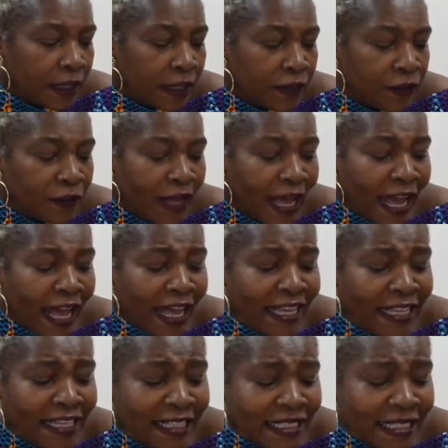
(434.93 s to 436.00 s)
The
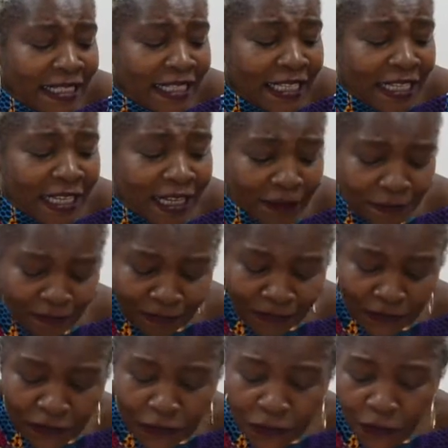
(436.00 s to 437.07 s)
I is here.
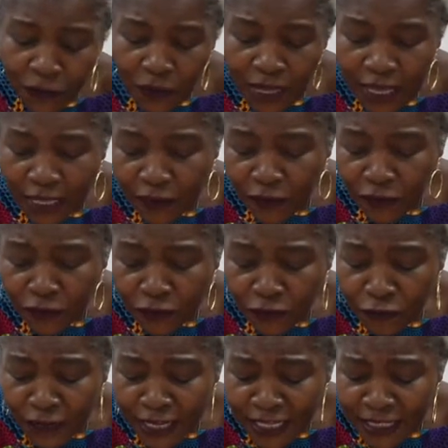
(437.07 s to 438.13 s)
So I'm gonna
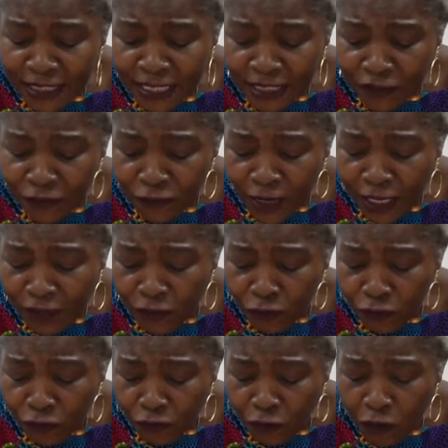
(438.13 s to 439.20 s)
trace and try to
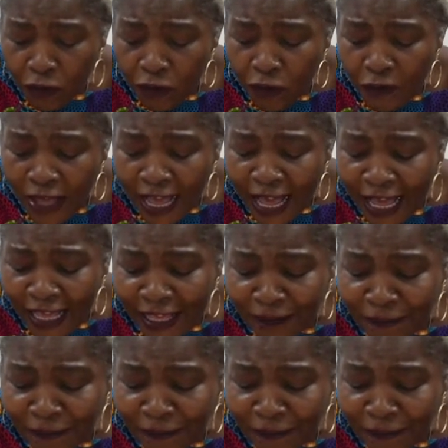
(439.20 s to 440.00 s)
draw an I.